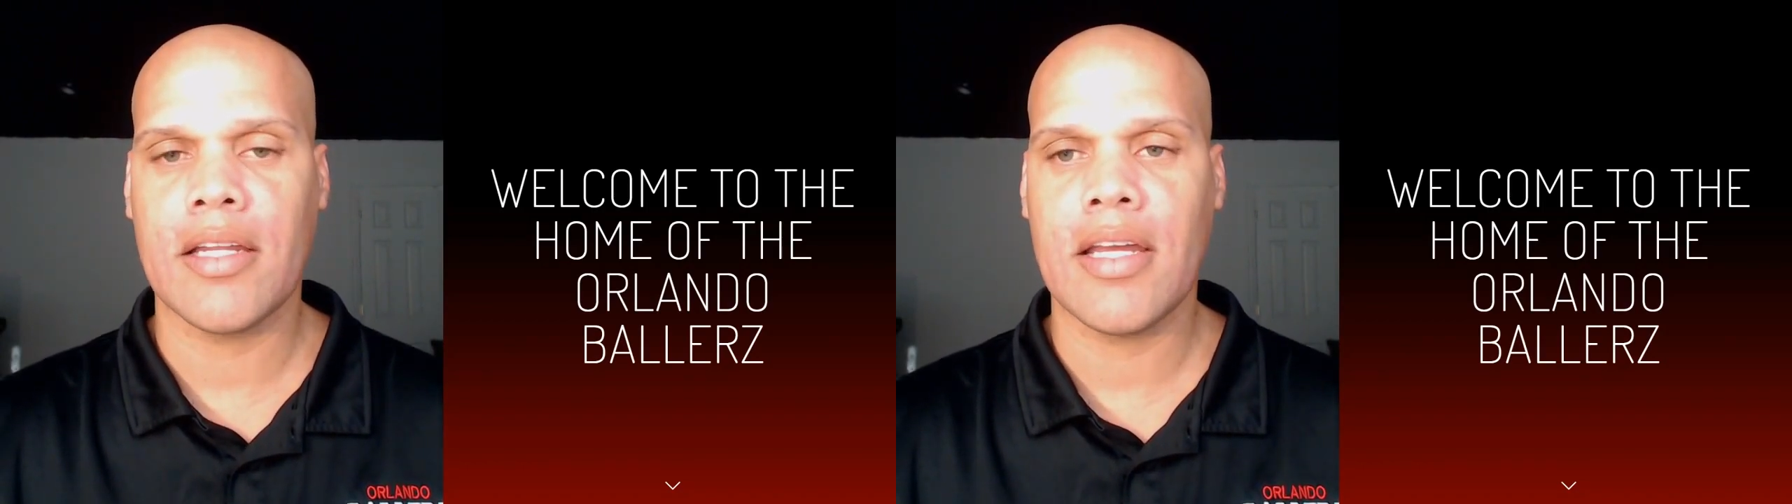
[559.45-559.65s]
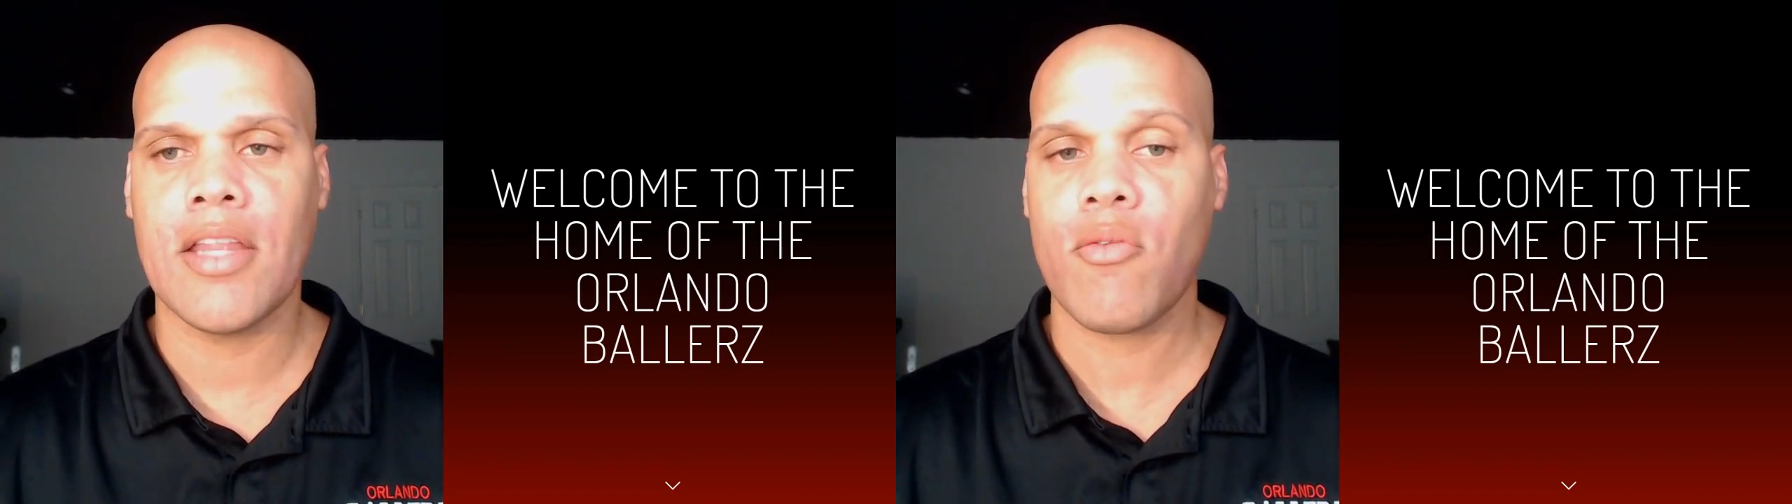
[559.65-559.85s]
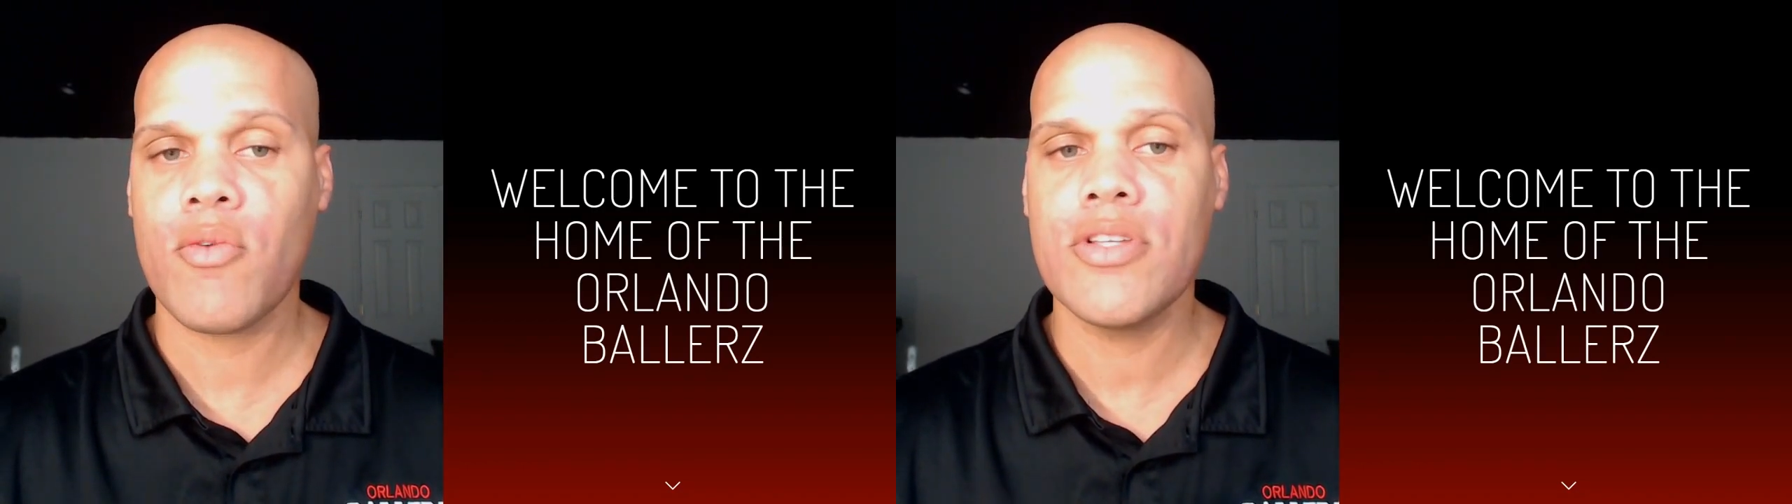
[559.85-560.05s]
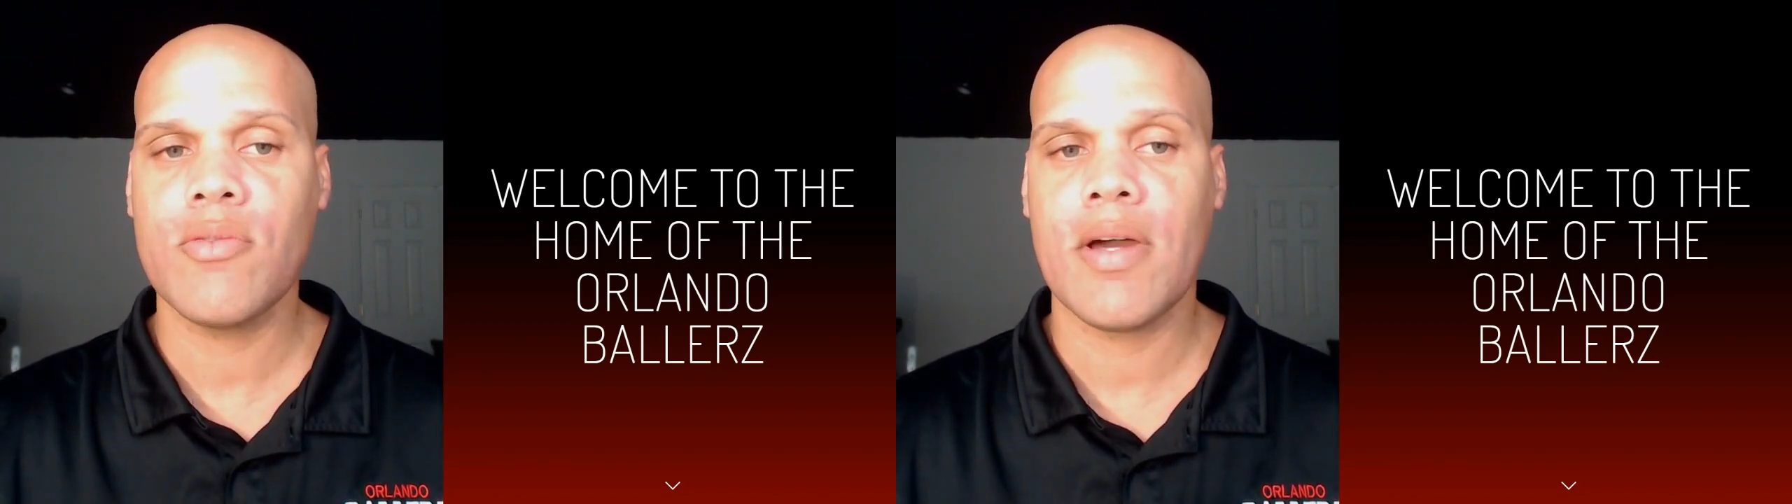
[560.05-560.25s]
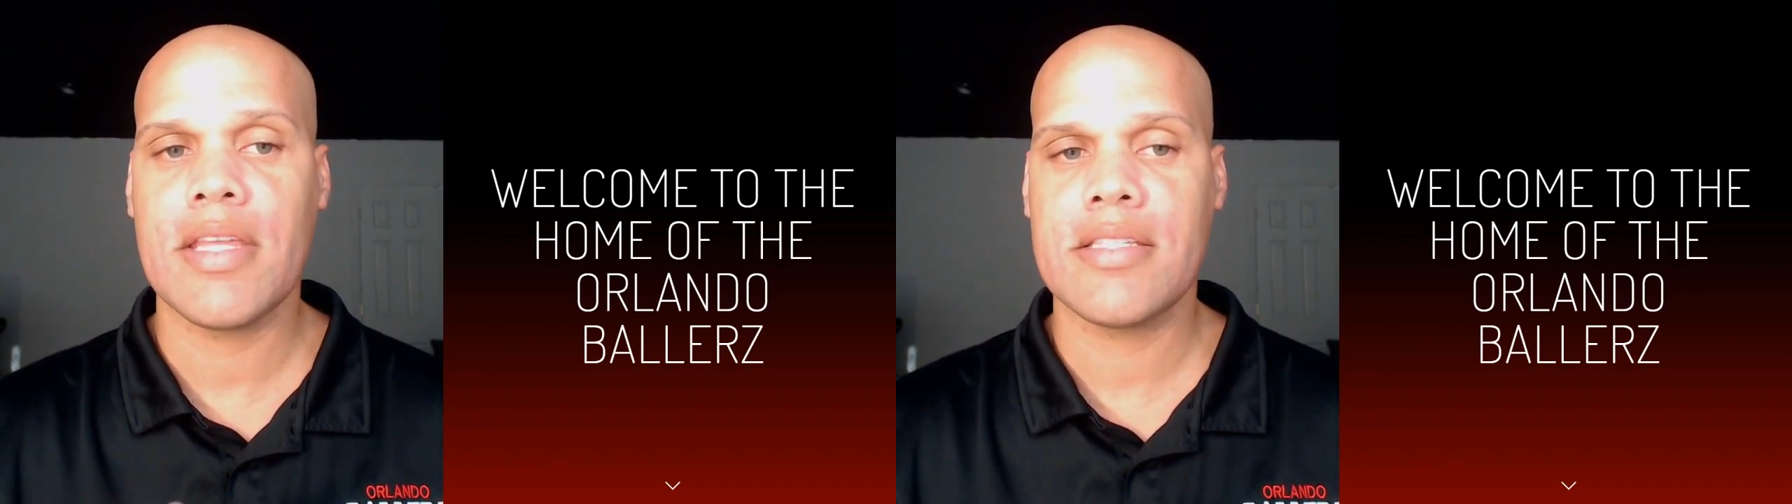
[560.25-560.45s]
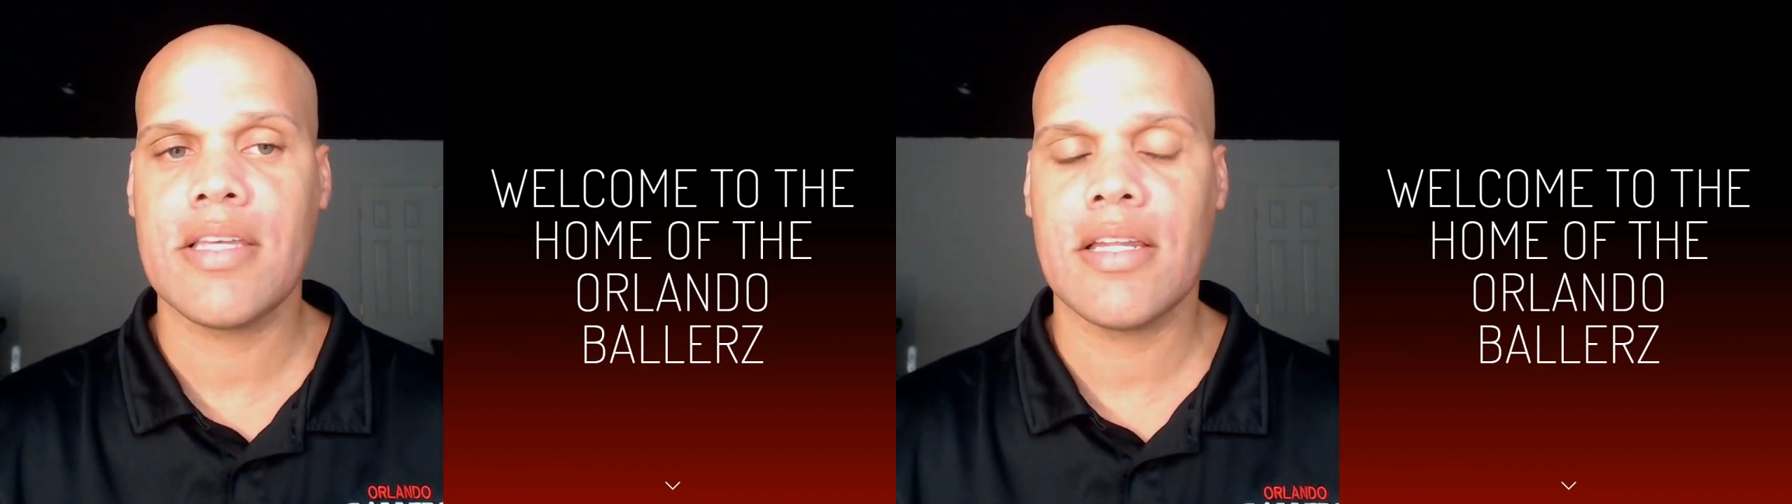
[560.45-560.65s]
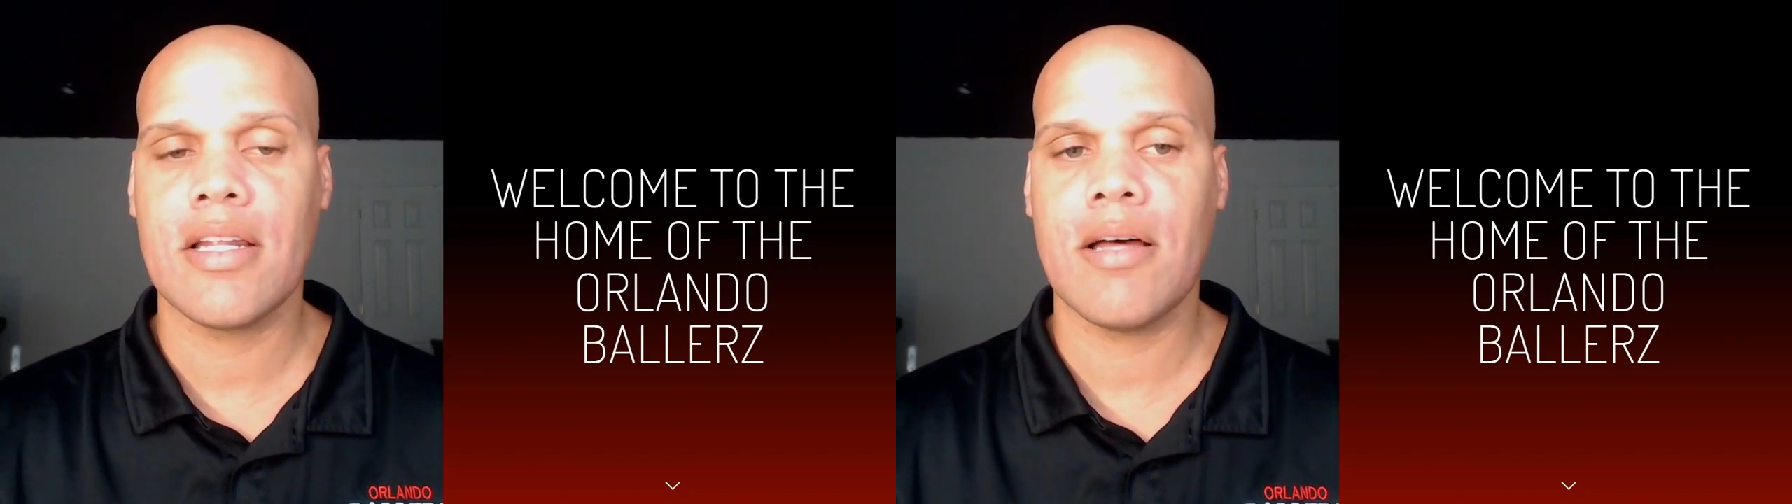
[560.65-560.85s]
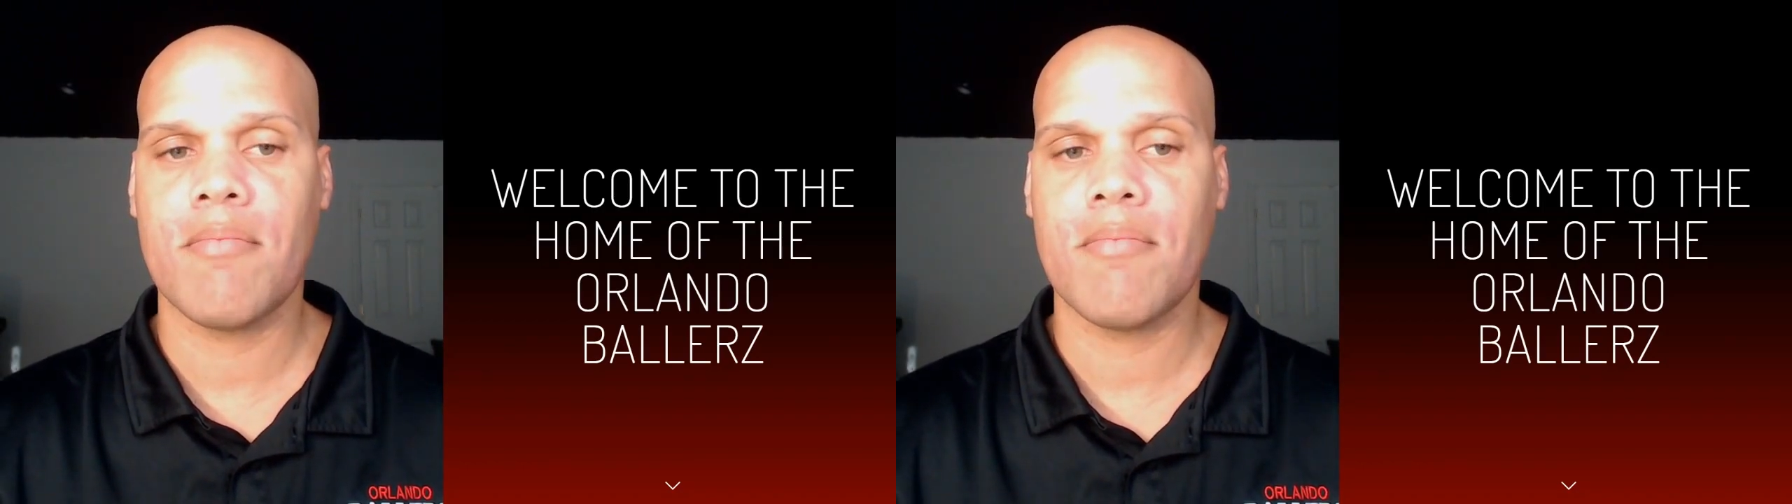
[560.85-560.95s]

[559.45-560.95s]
And the reason why they set it up